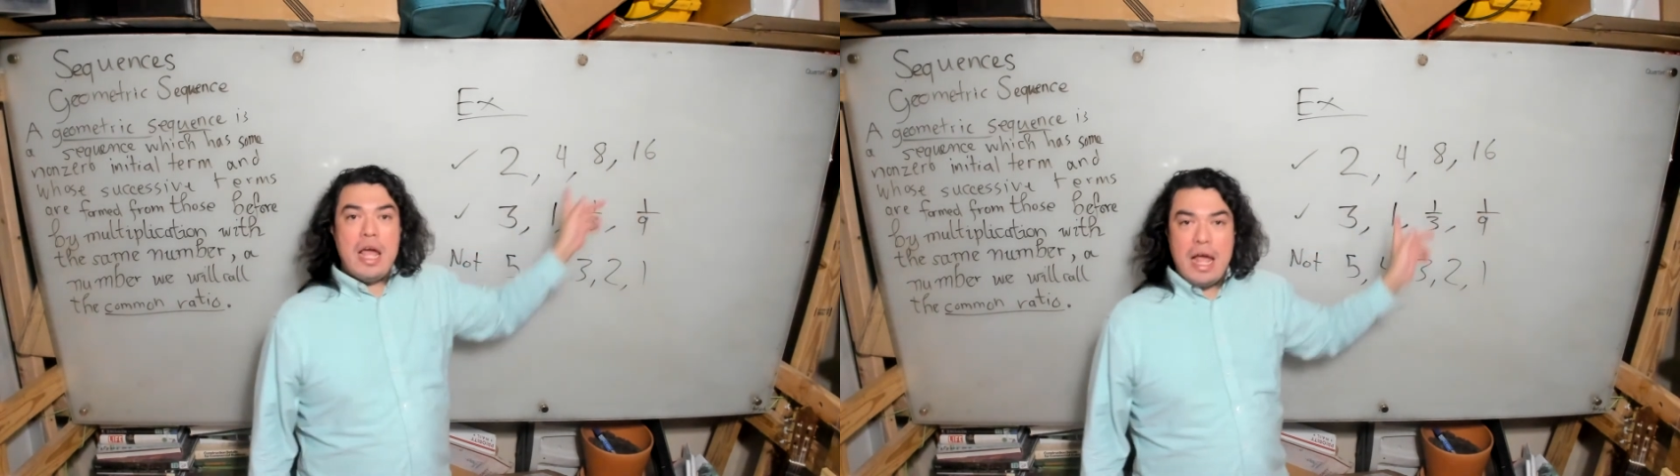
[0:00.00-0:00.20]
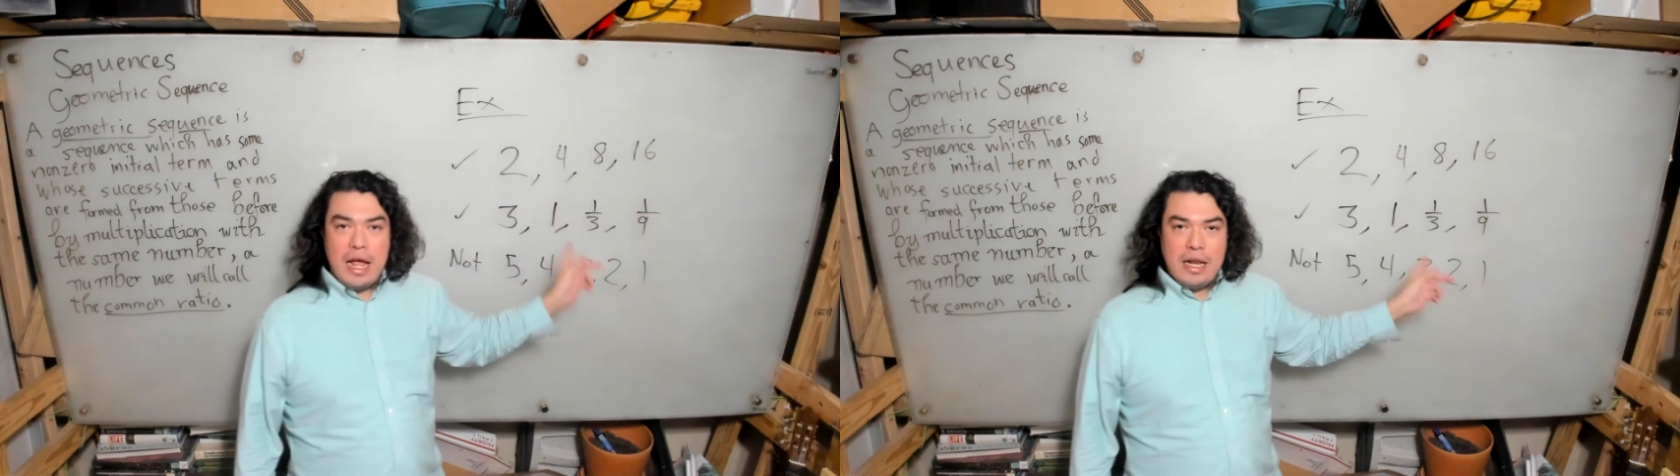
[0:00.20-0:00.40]

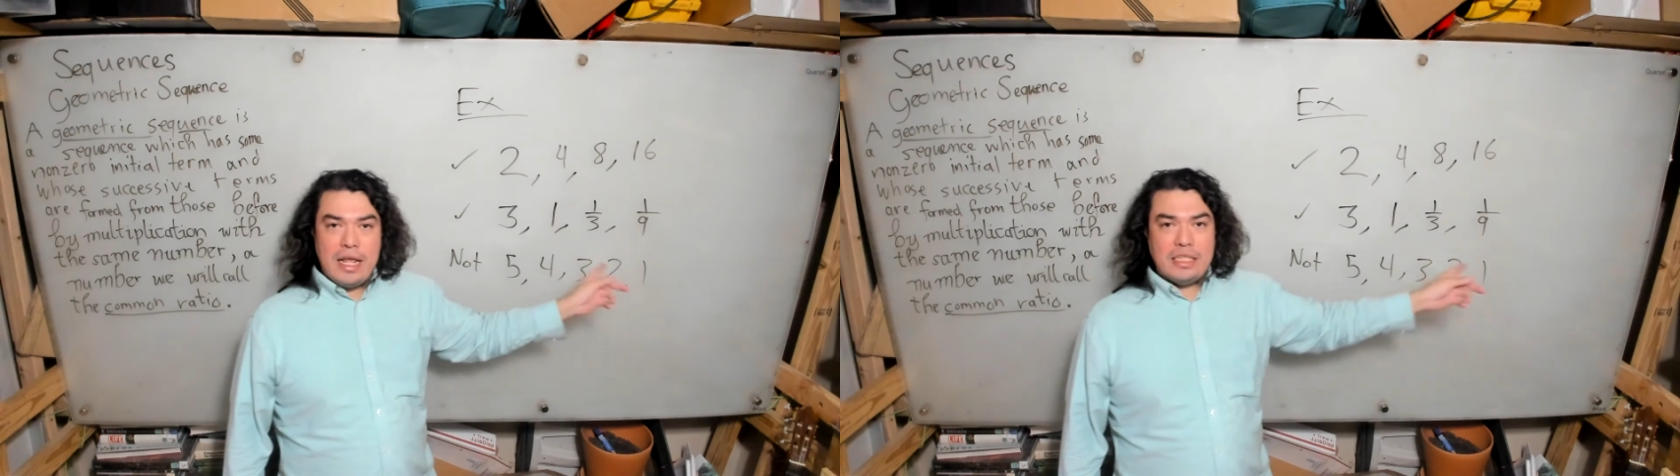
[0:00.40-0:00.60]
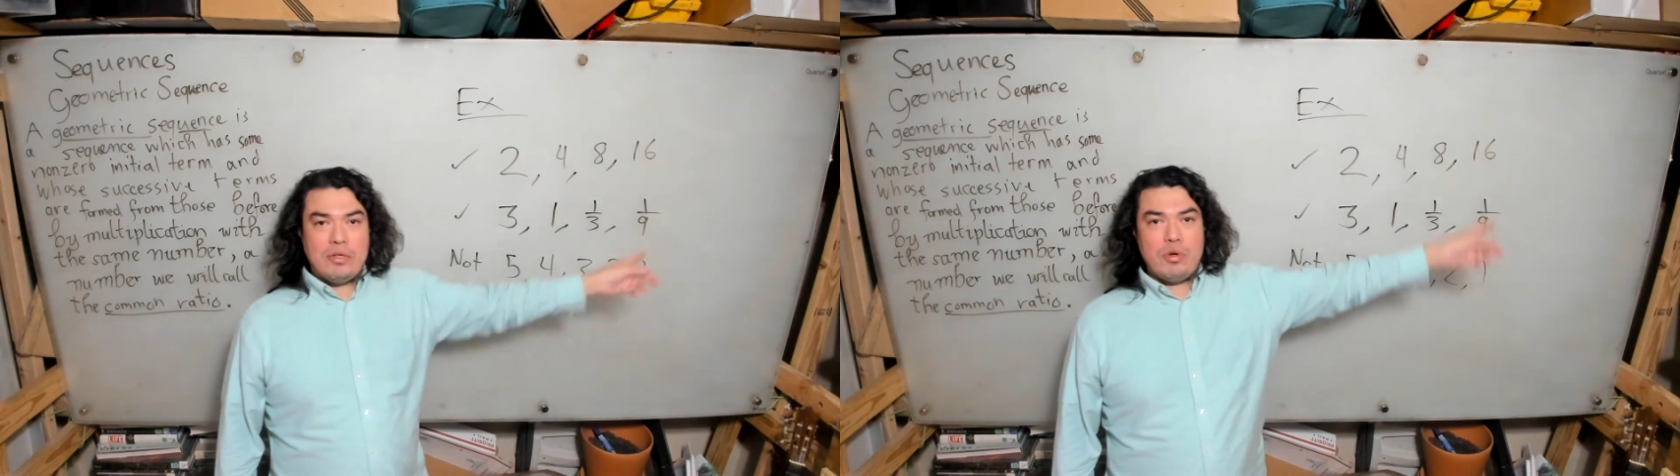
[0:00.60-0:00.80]
and
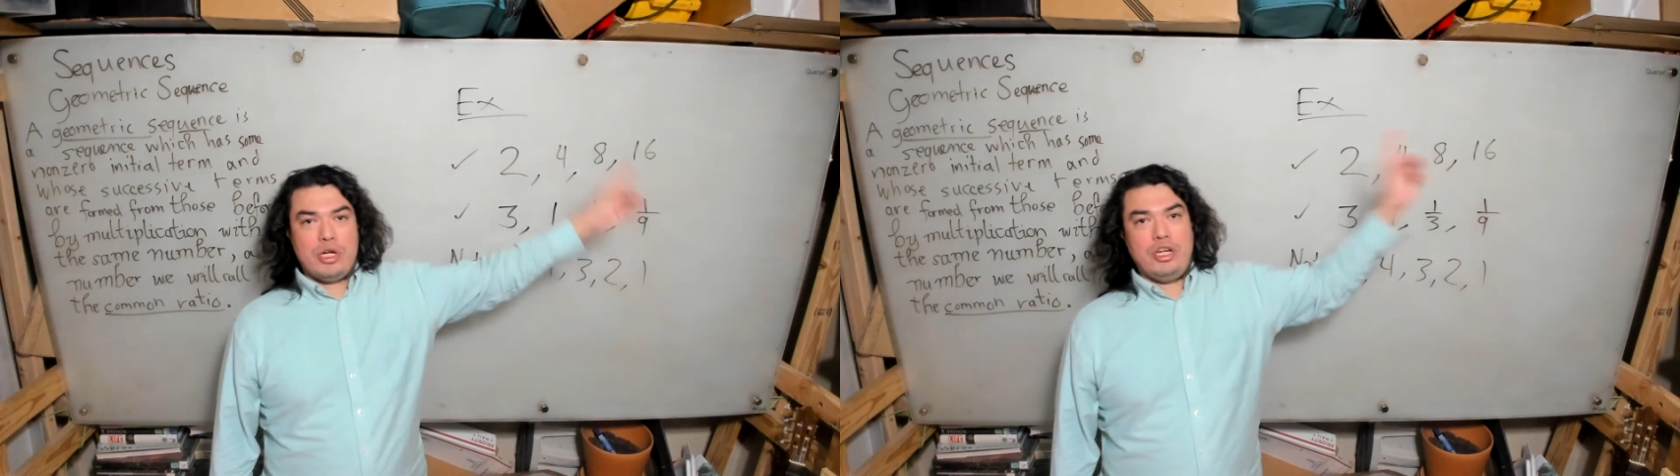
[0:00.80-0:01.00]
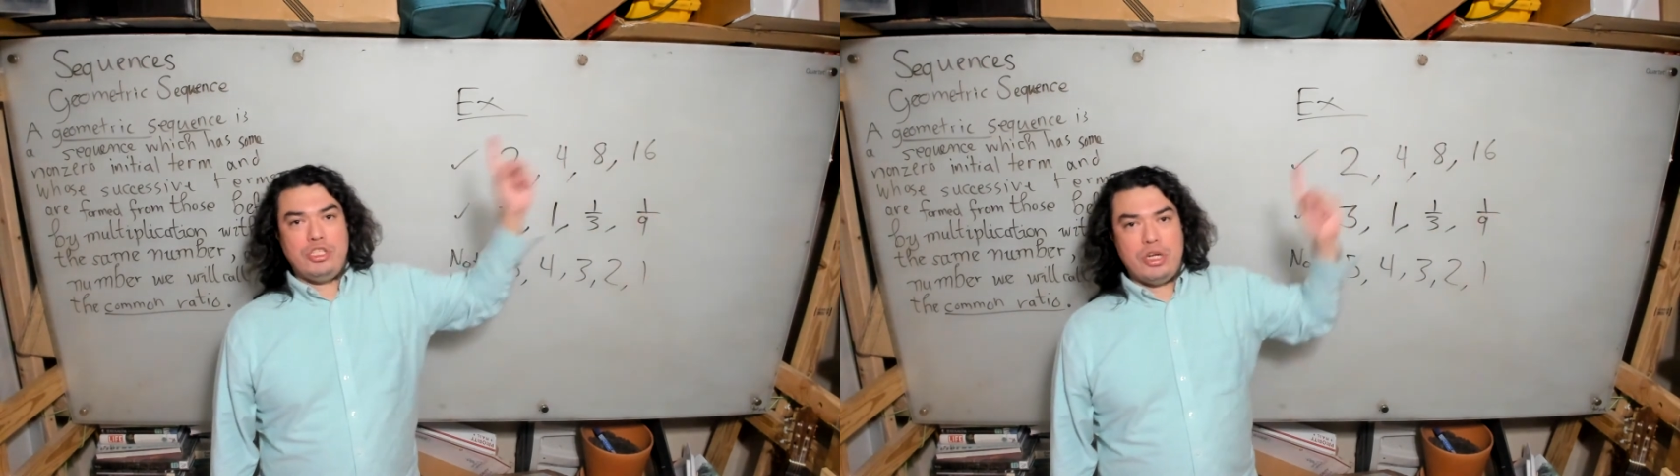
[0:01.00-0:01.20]
that's how we're going
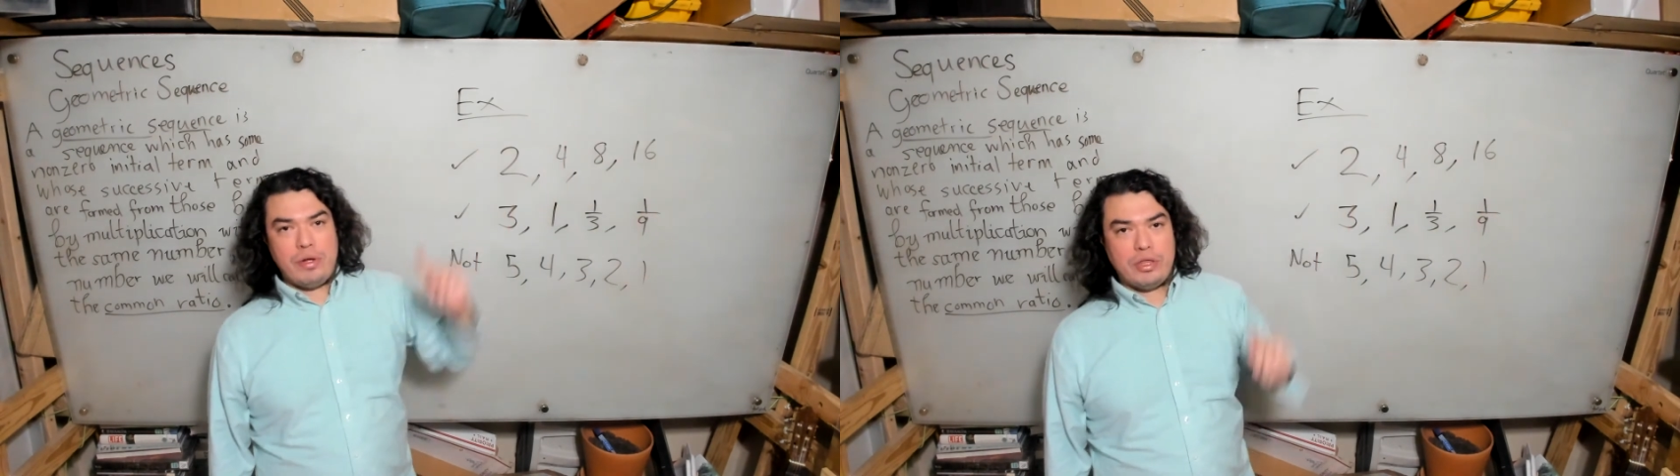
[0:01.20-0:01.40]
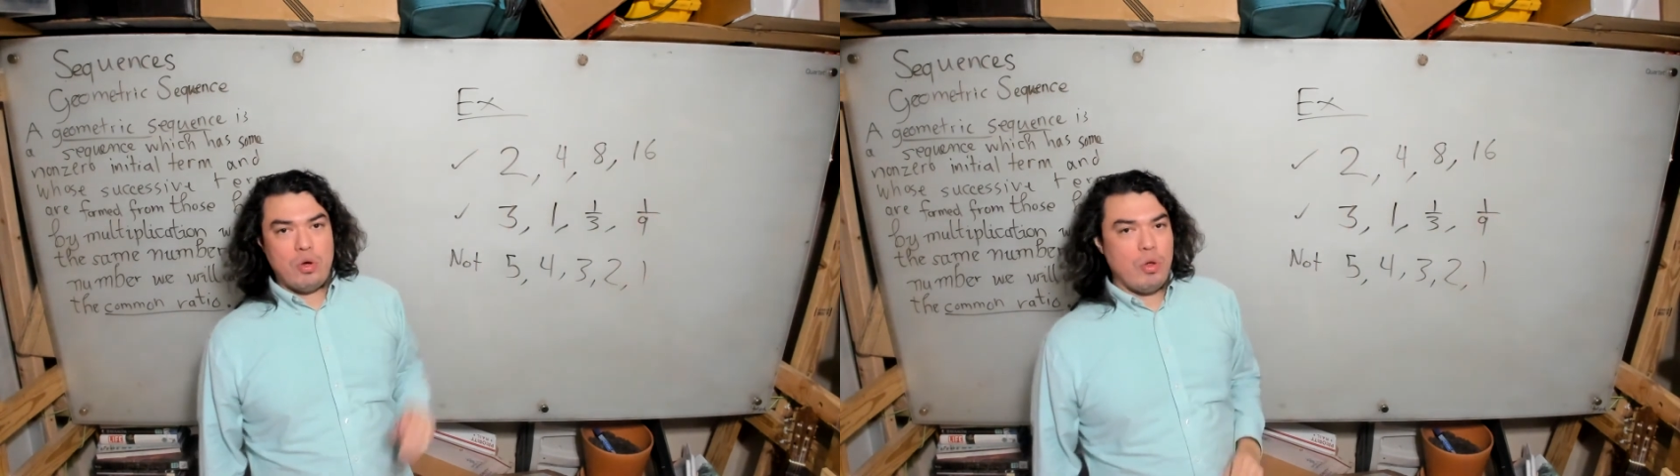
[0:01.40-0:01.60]
to generate
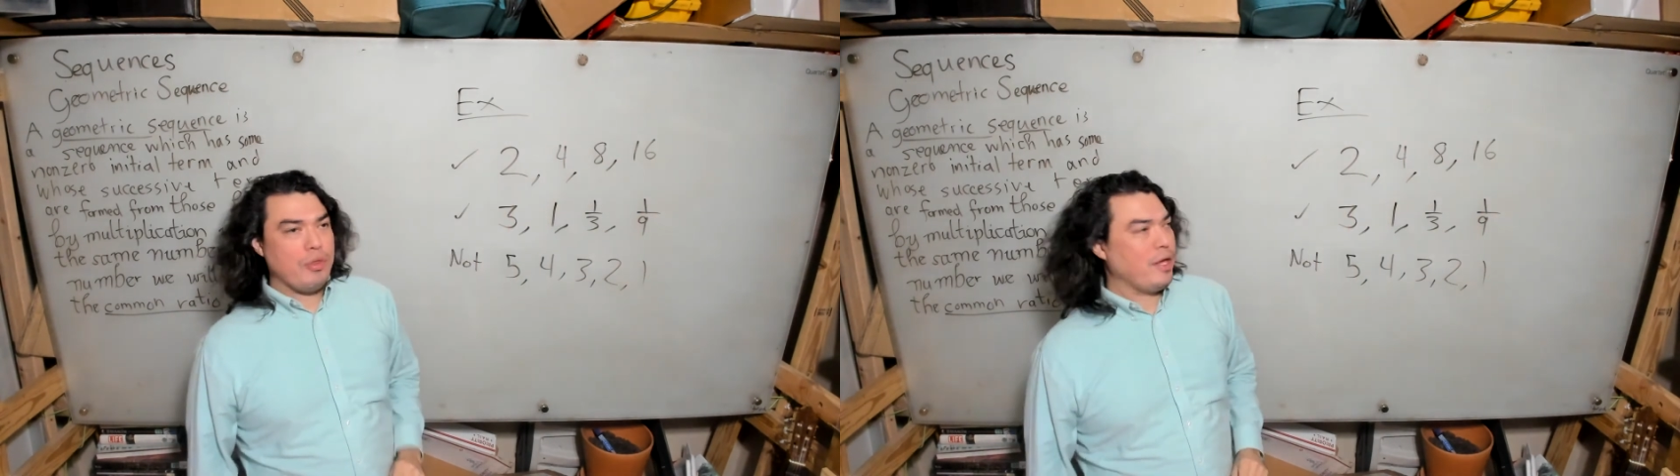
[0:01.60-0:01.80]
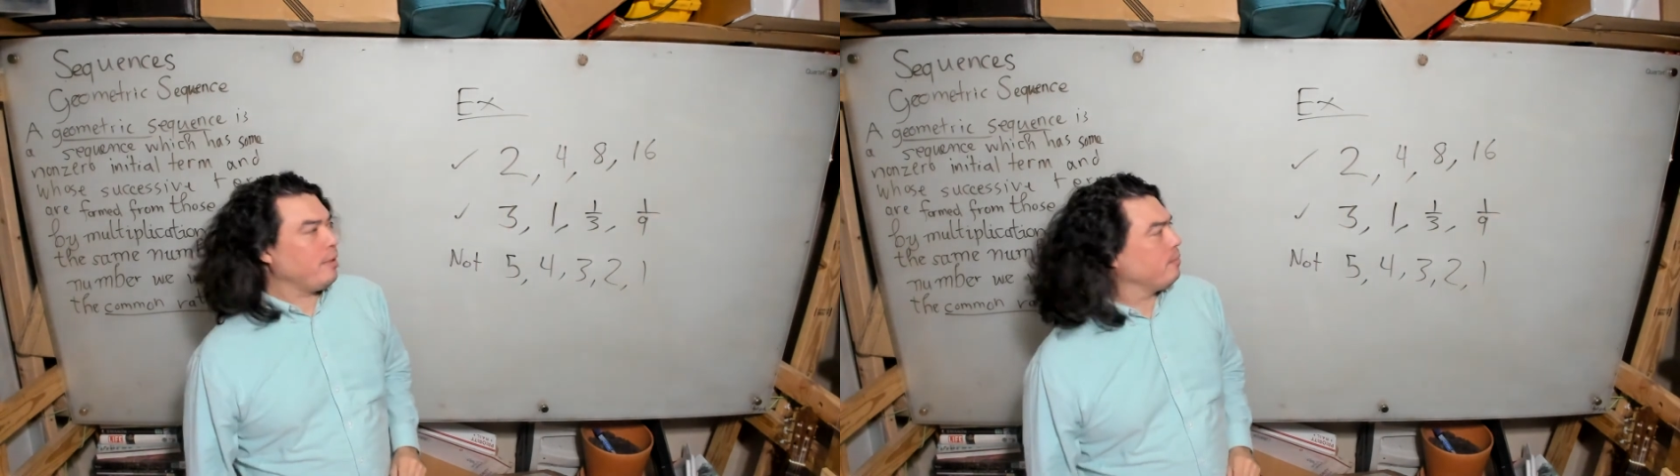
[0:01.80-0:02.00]
the whole
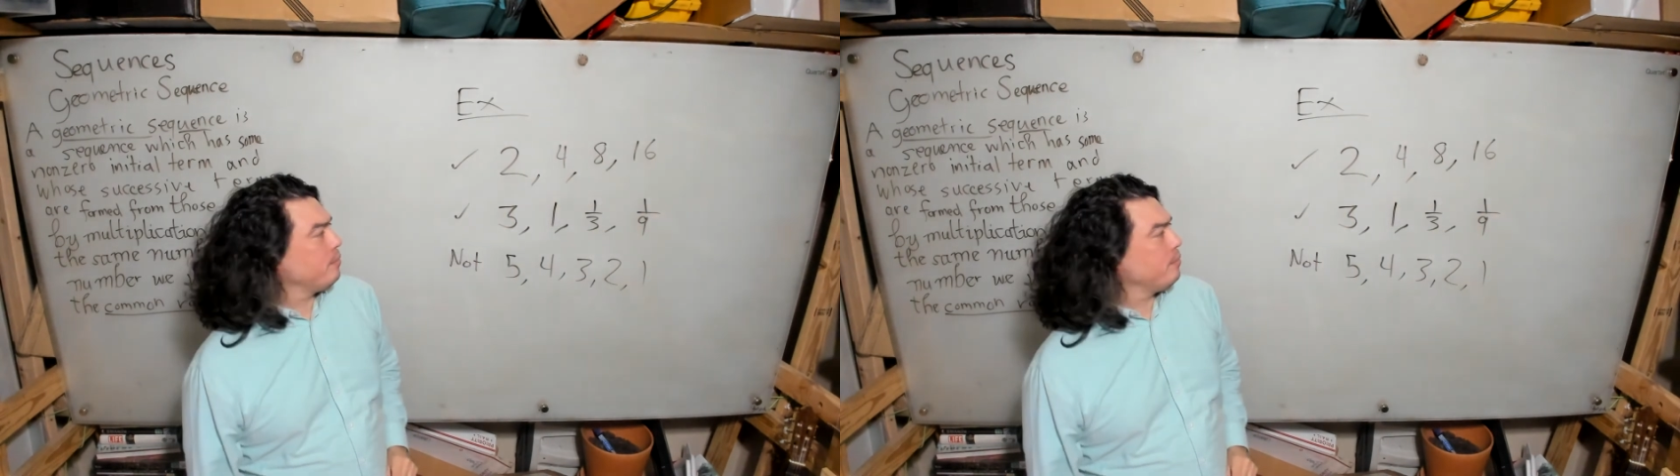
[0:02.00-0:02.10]
thing.